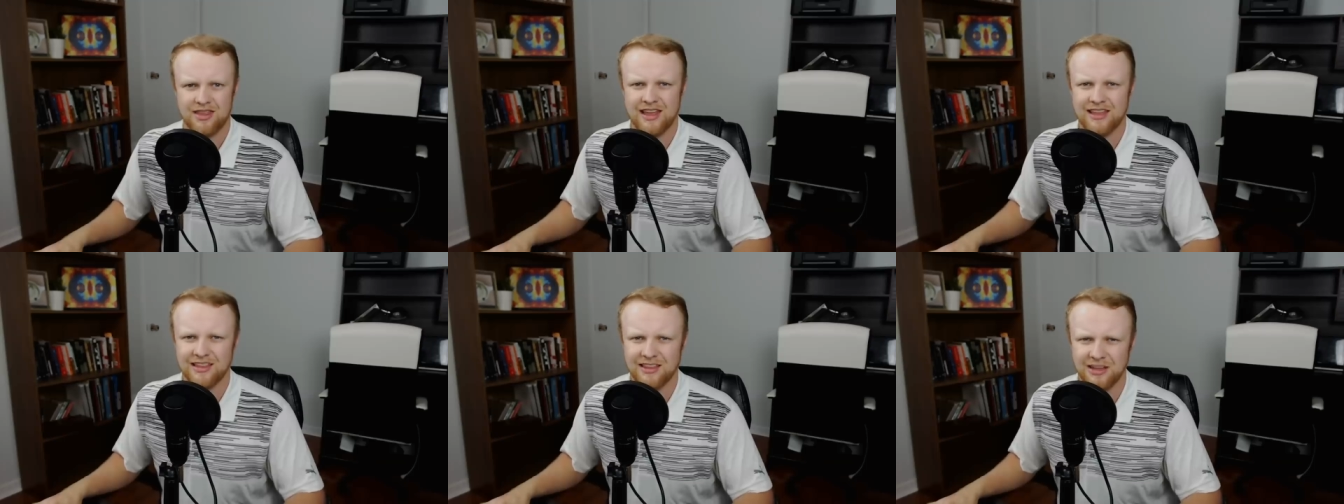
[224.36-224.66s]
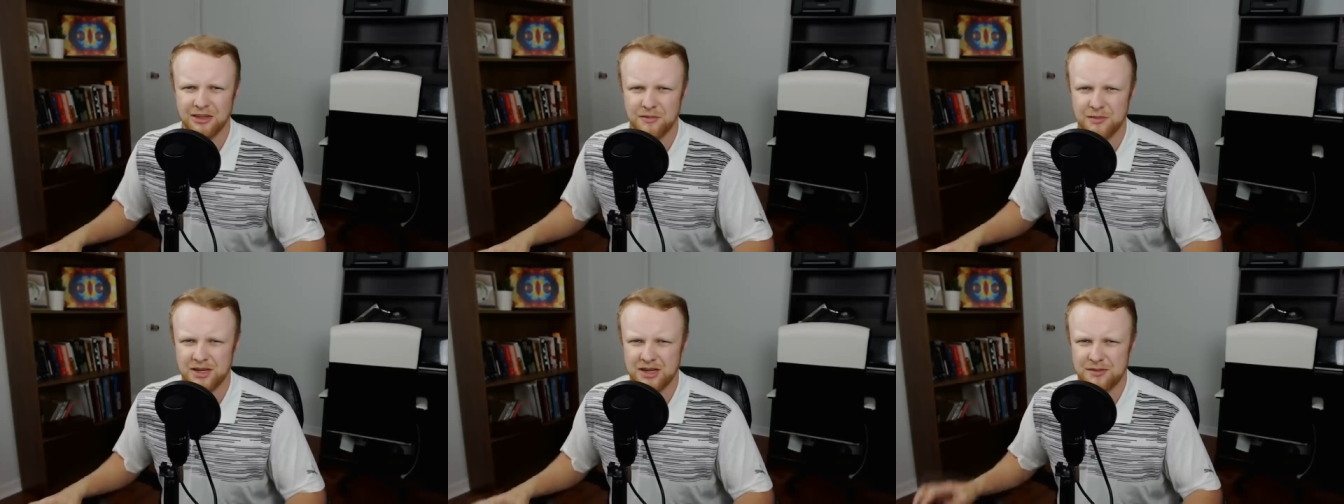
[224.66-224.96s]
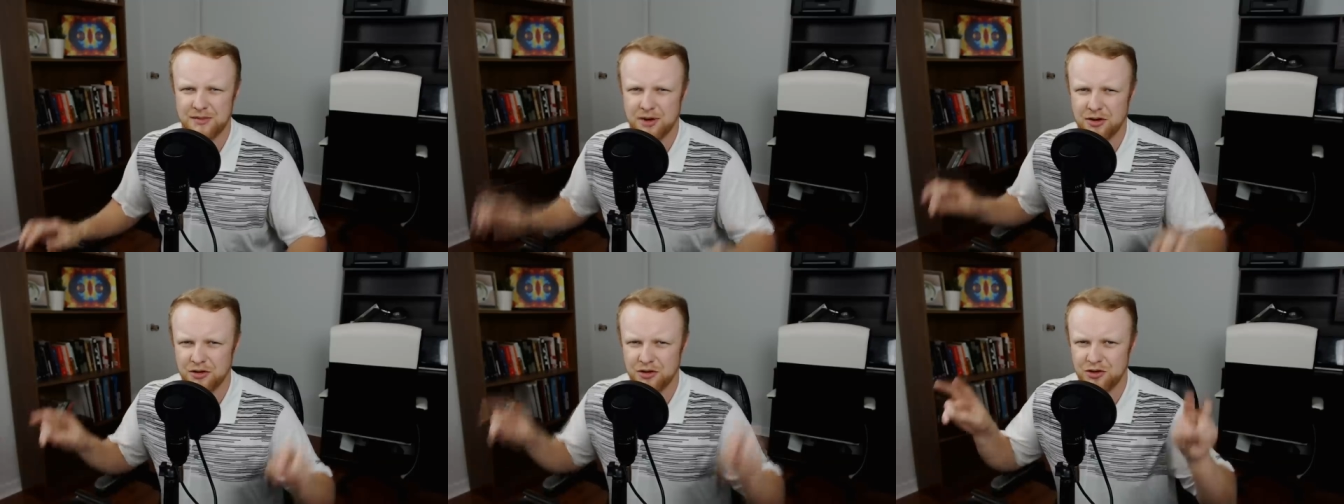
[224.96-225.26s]
That little bit
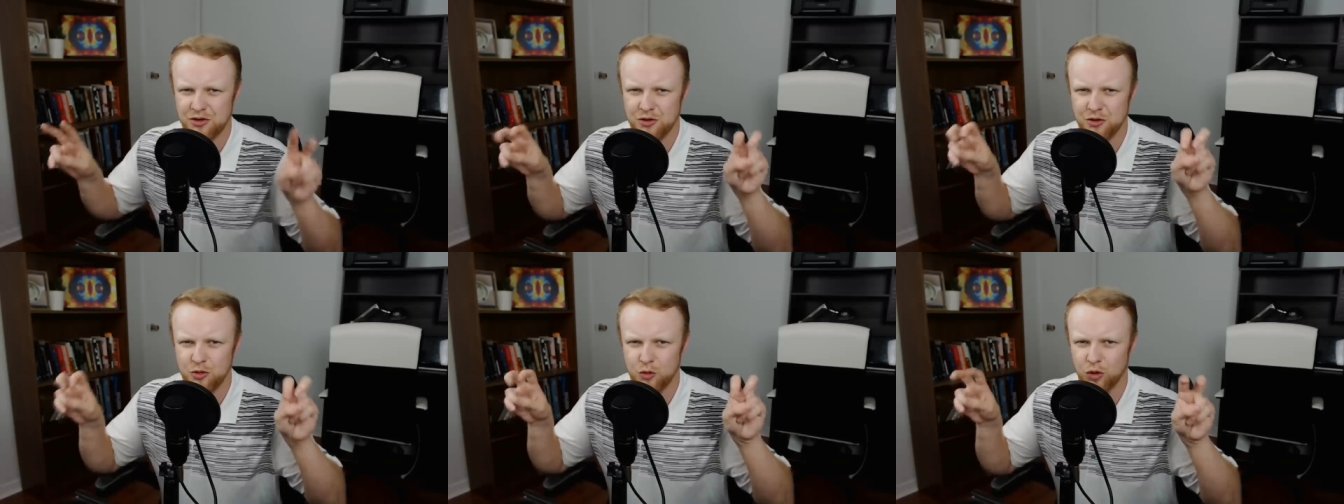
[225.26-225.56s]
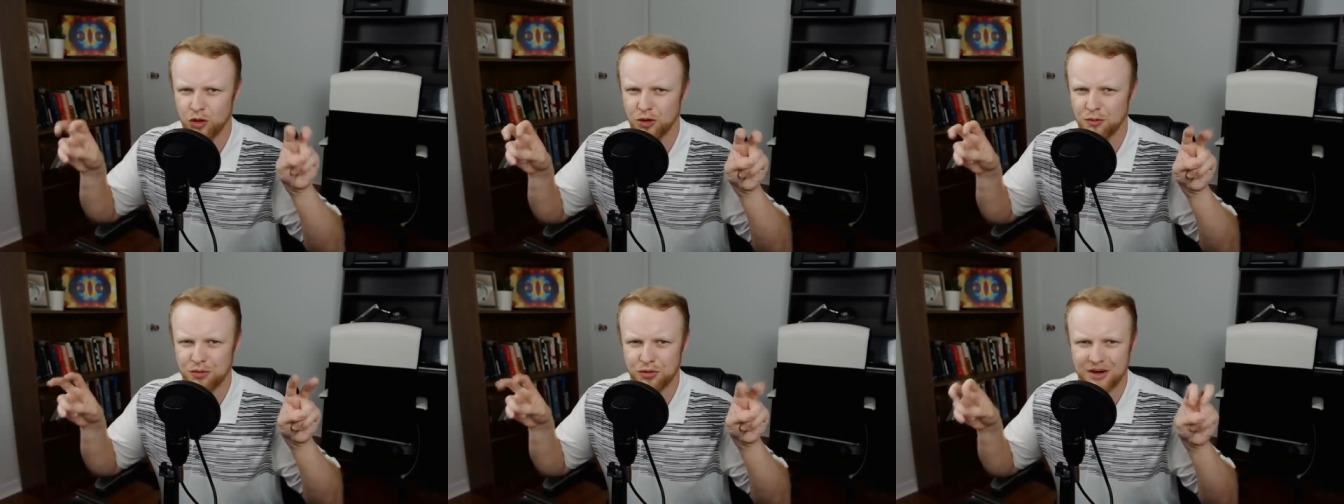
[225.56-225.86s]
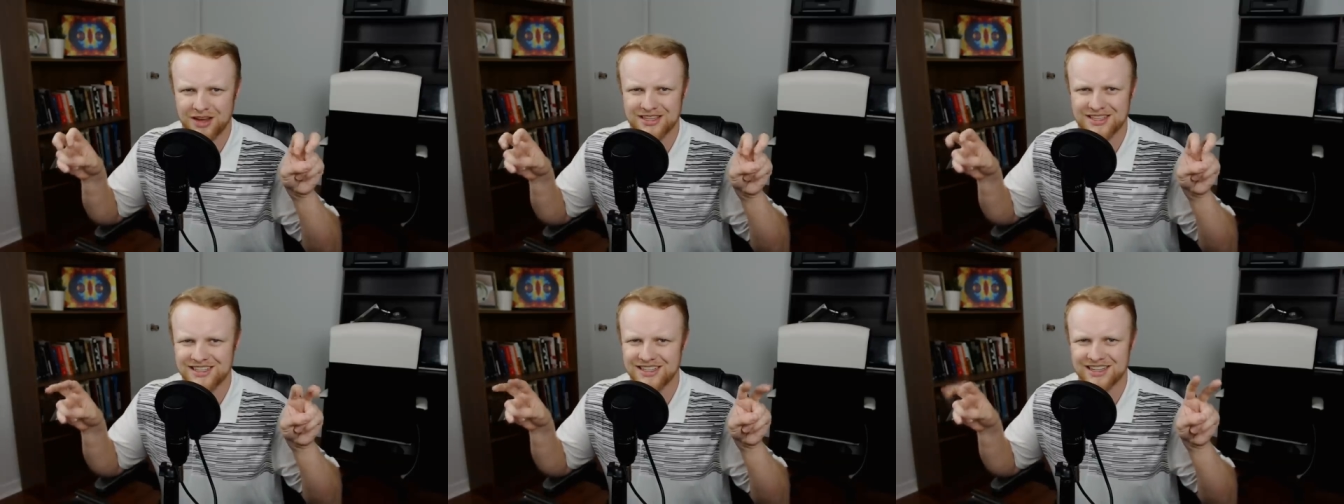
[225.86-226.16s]
about you were
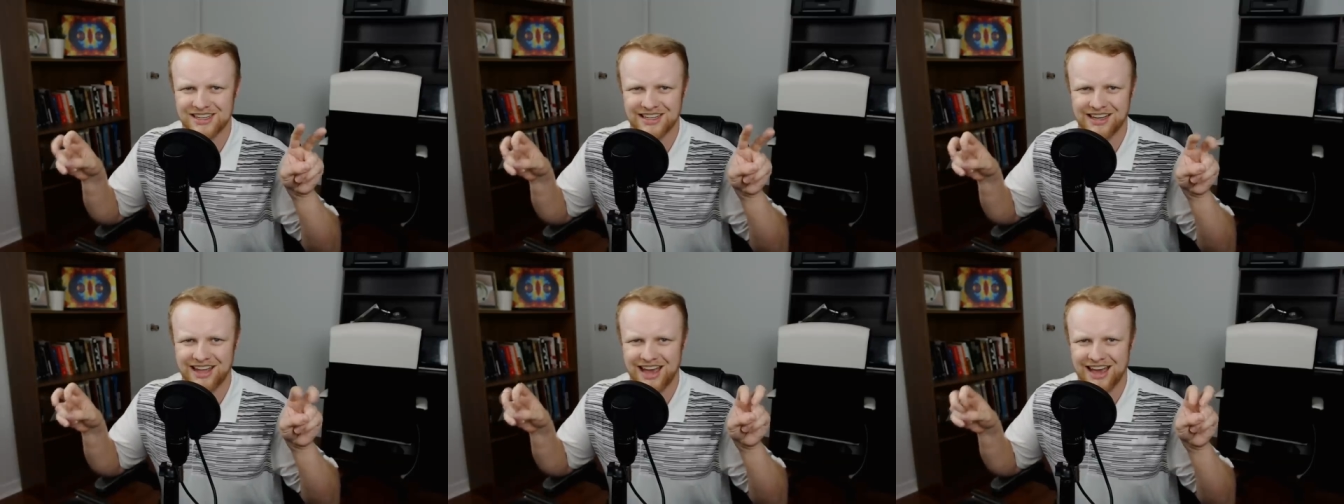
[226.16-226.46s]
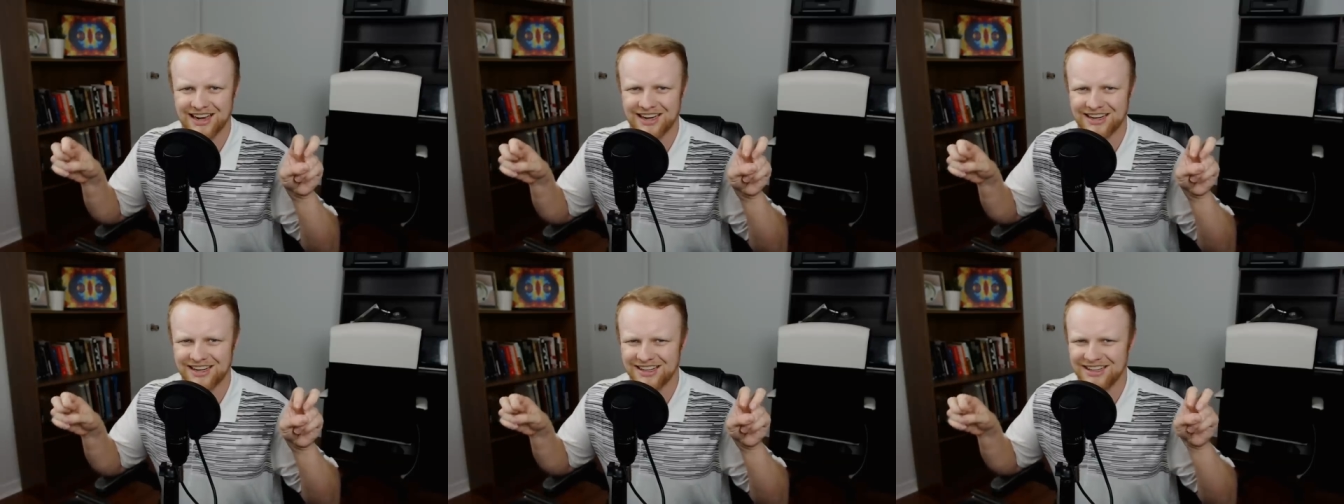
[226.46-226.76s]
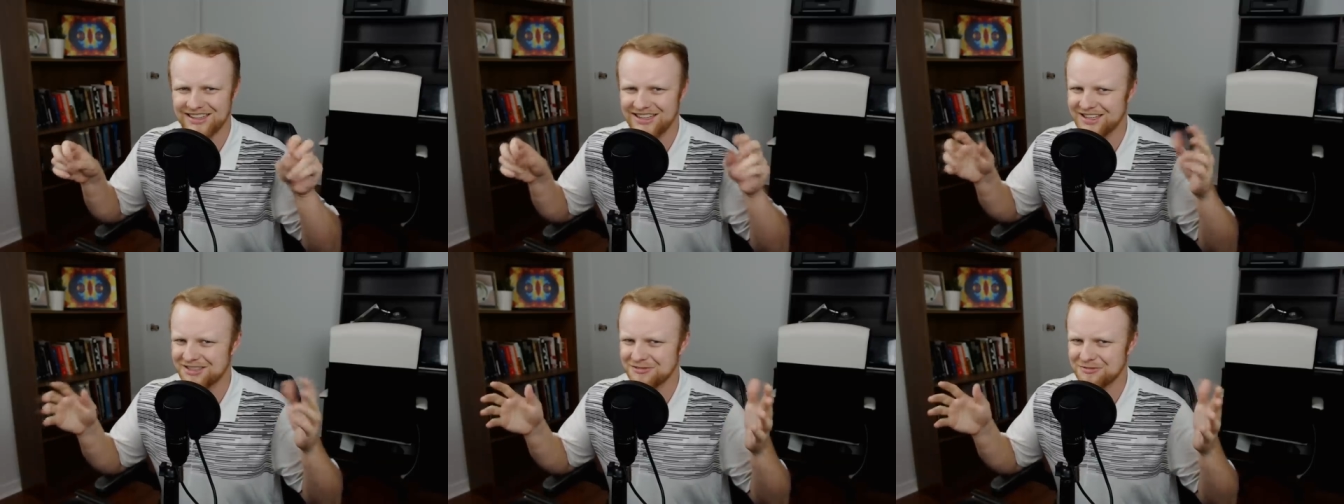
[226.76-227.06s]
present in Canada
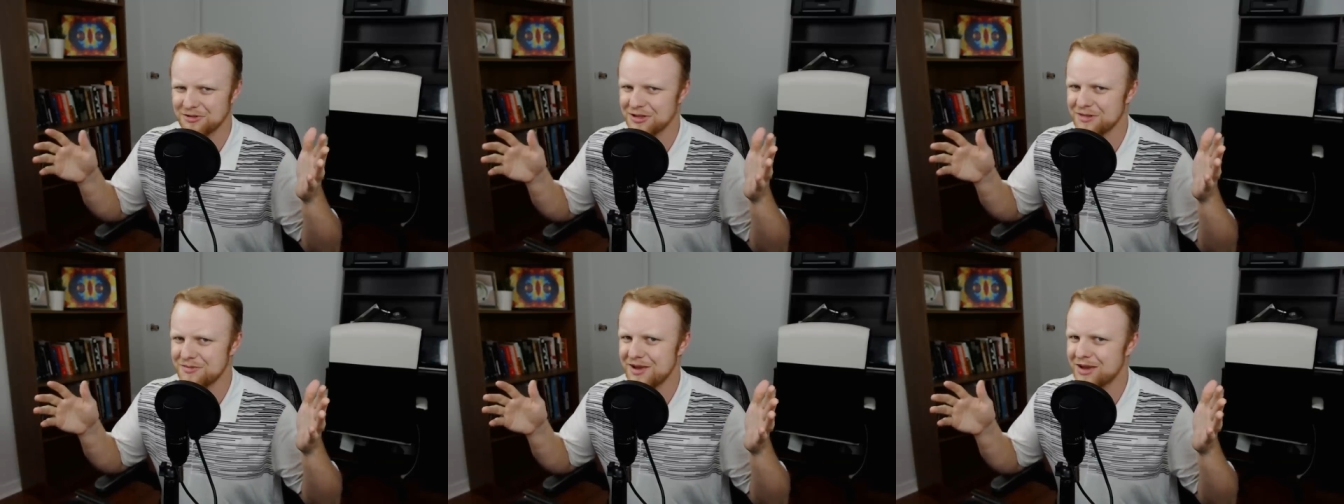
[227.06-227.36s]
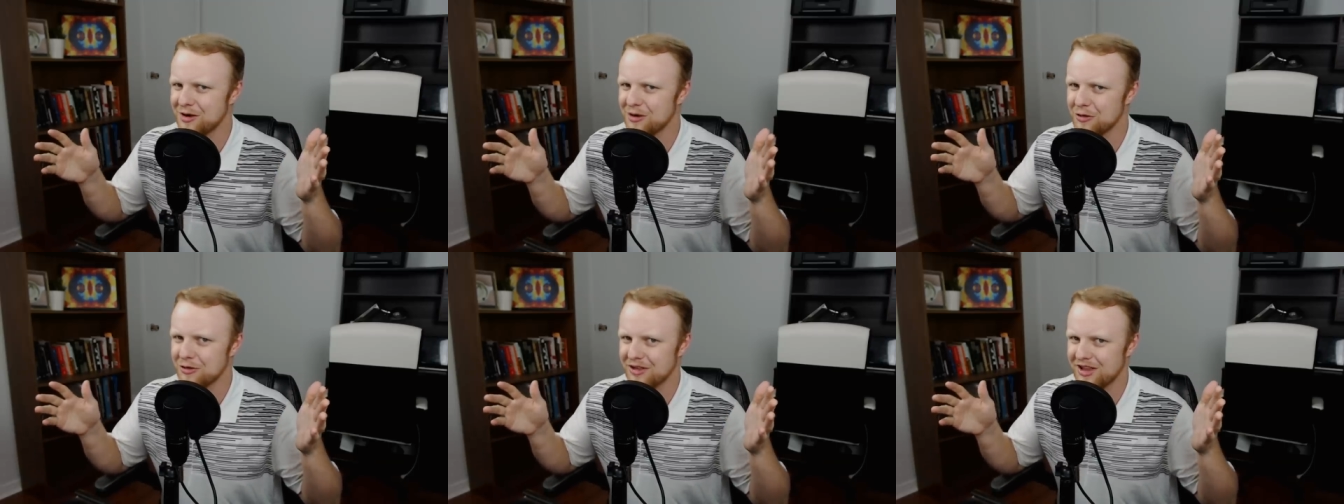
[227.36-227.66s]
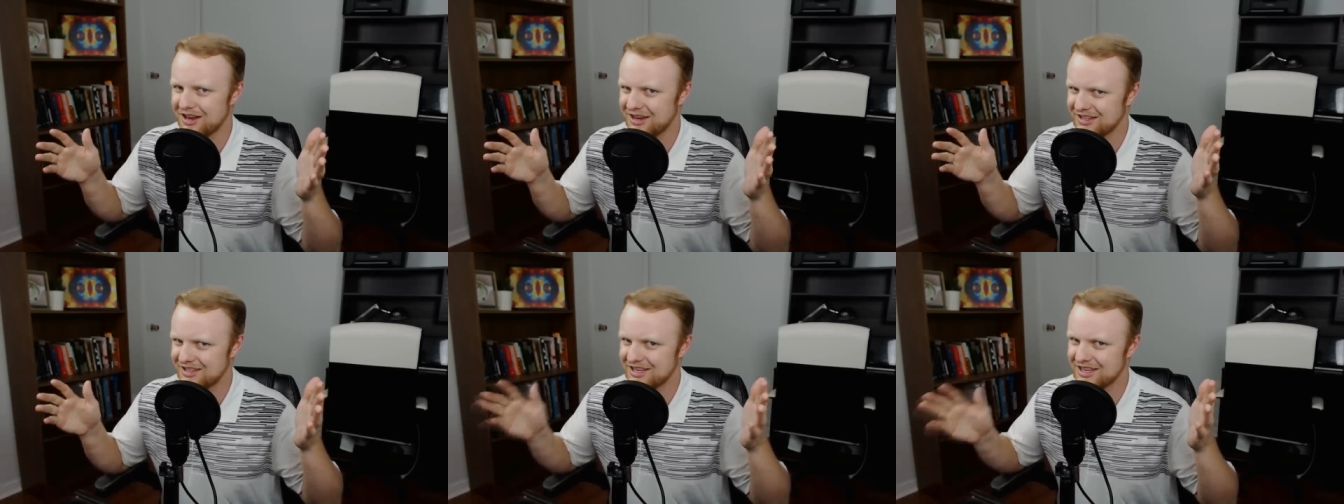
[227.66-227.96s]
doesn't really make a whole
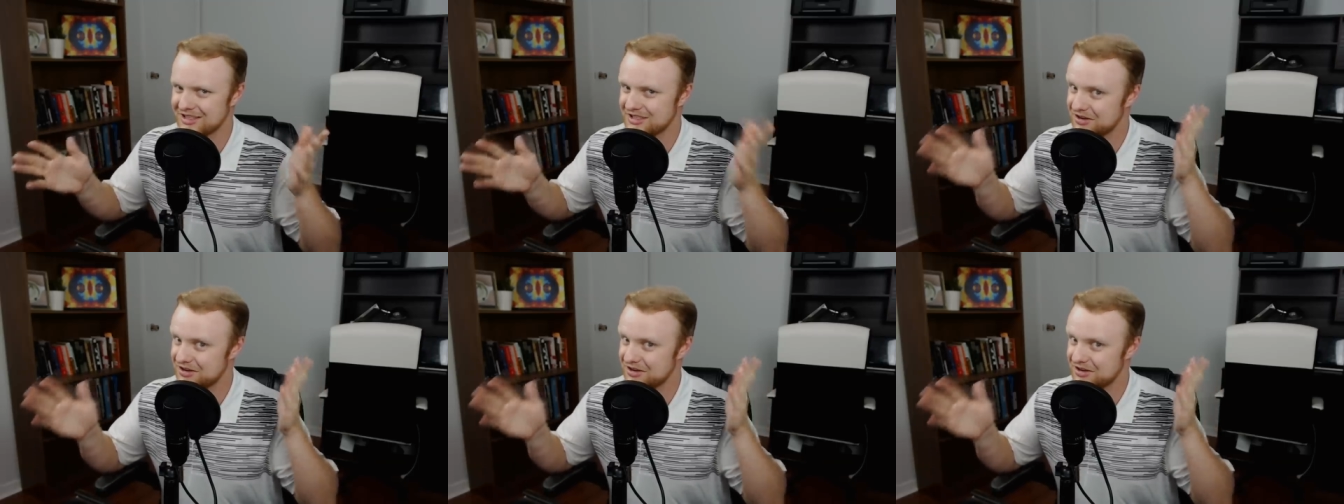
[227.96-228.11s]
lot of sense,